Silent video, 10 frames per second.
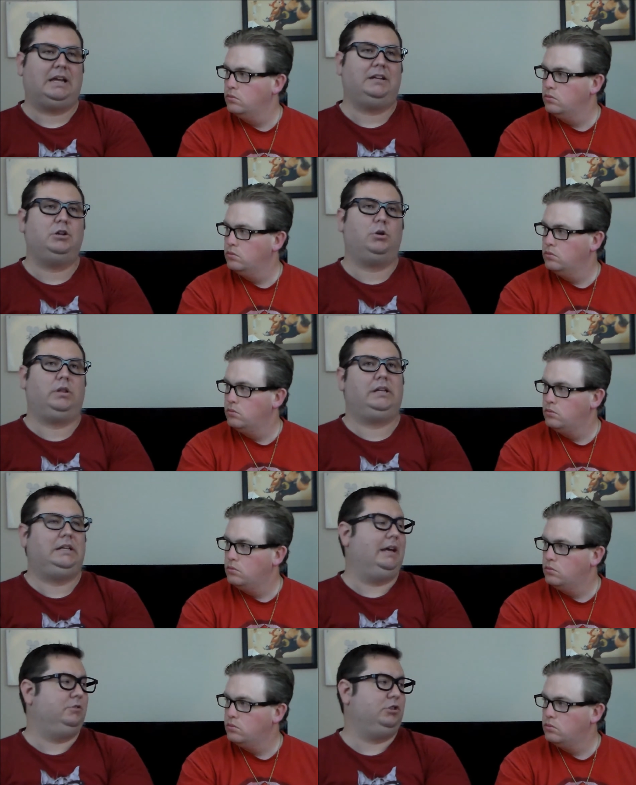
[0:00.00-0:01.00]
Speaker 1: mm-hmm. I know
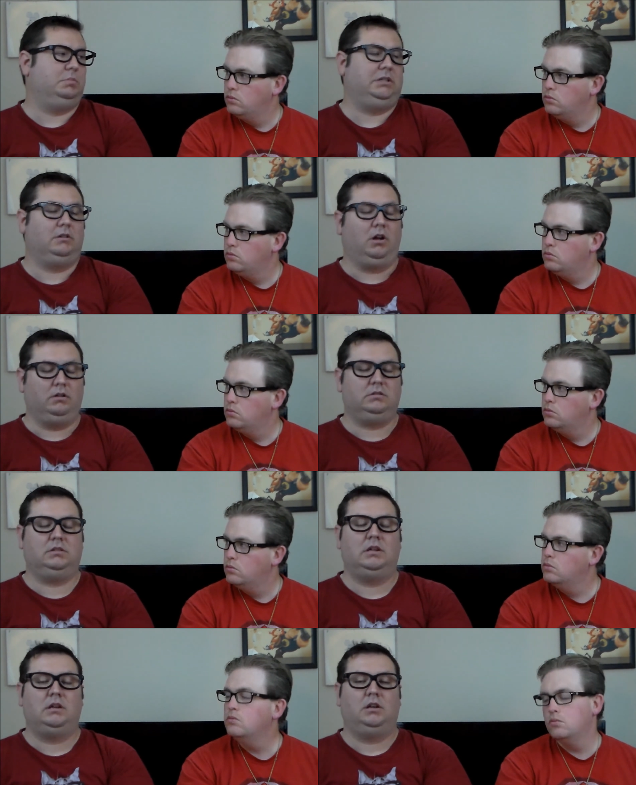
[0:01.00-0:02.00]
like yeah, shipping
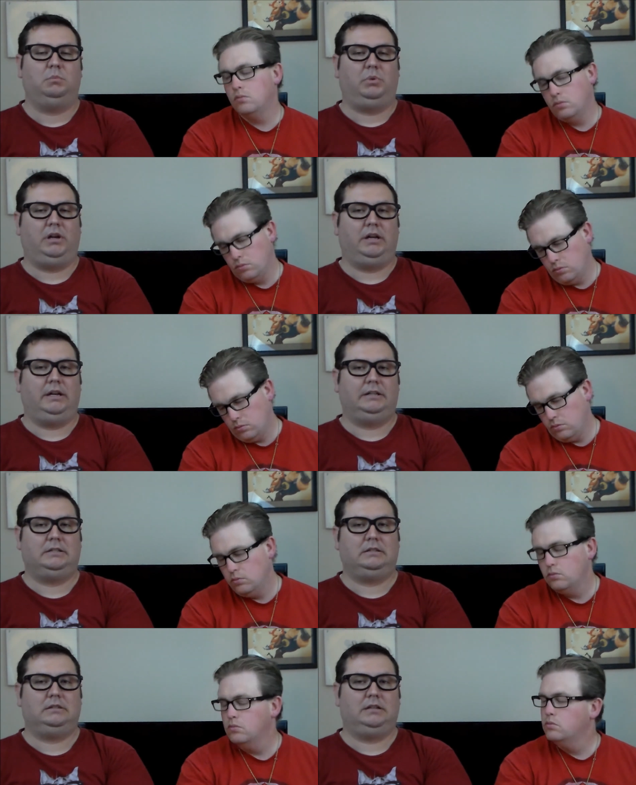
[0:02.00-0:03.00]
costs.
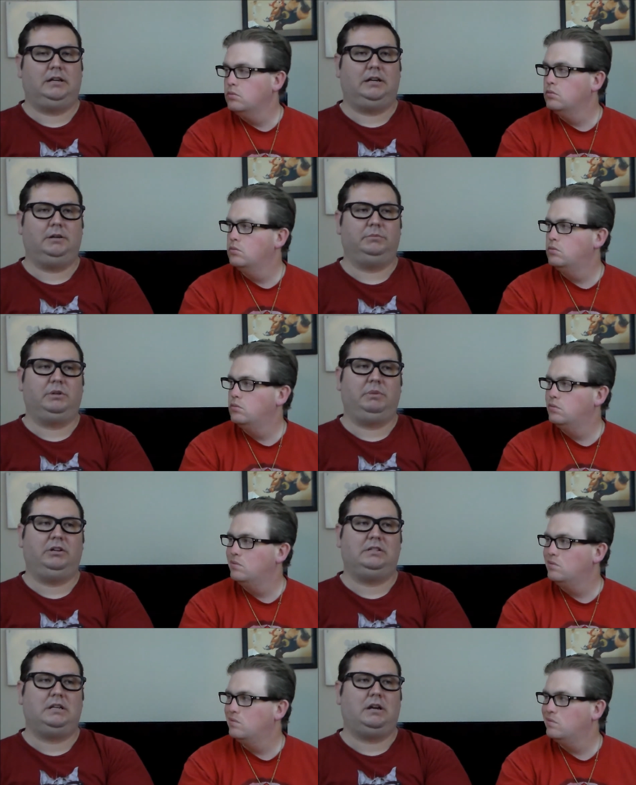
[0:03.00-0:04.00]
But um,
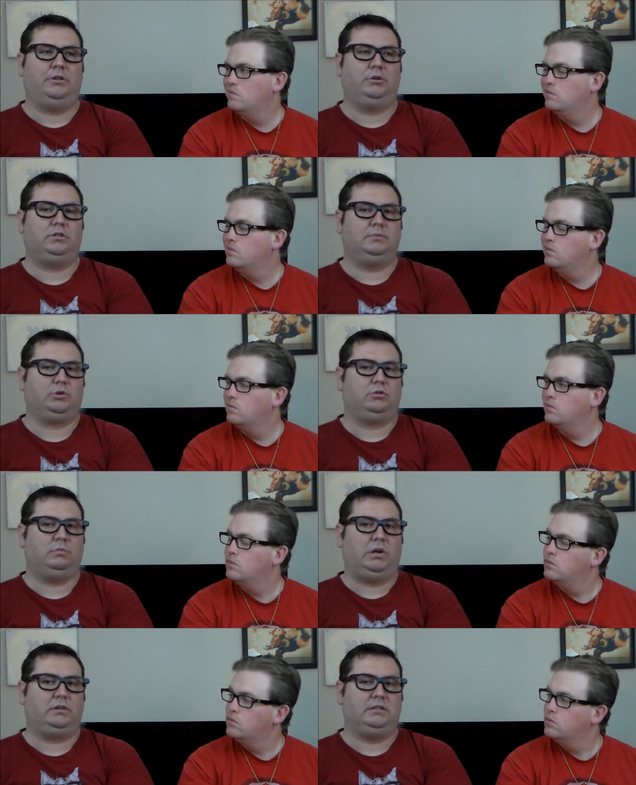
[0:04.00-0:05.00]
comparing to the other
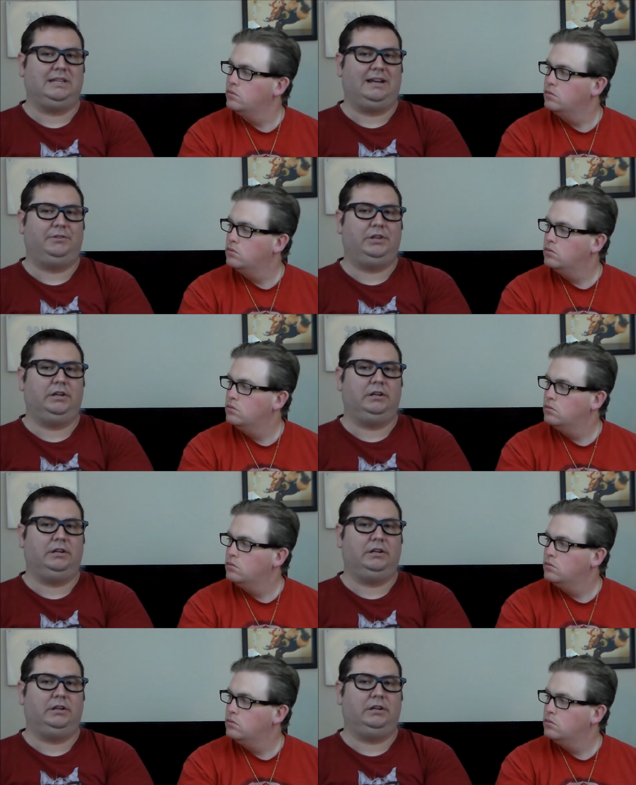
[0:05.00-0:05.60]
subscription boxes out